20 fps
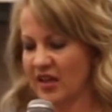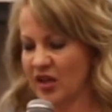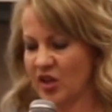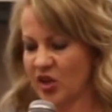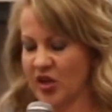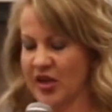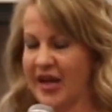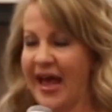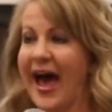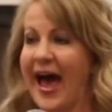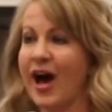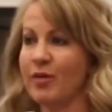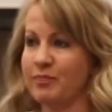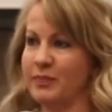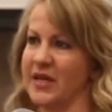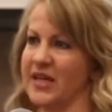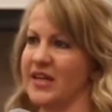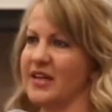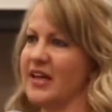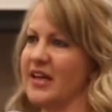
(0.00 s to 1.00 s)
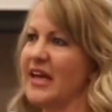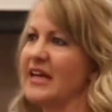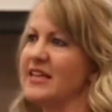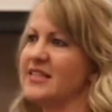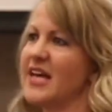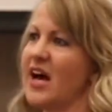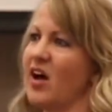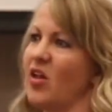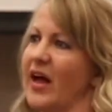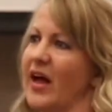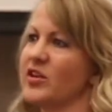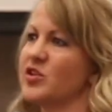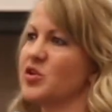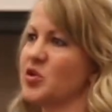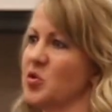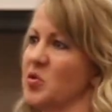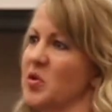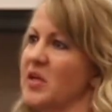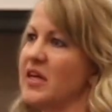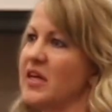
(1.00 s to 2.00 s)
could happen until I
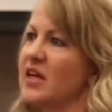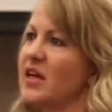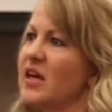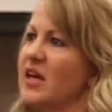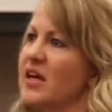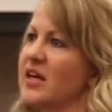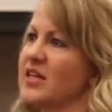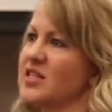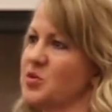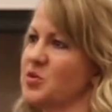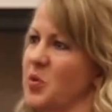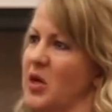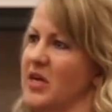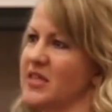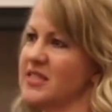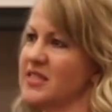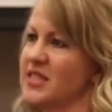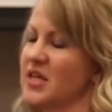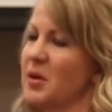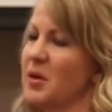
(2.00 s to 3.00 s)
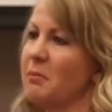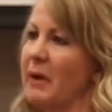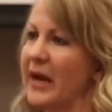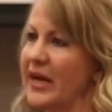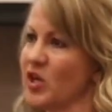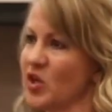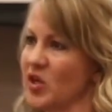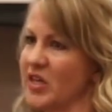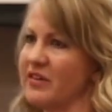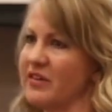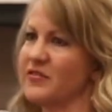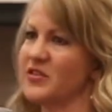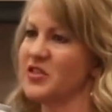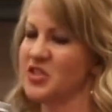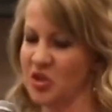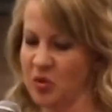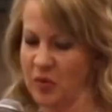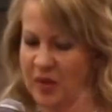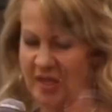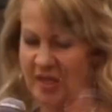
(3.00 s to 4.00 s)
truly expressed my grief
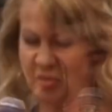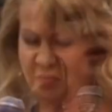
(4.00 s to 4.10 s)
to Him.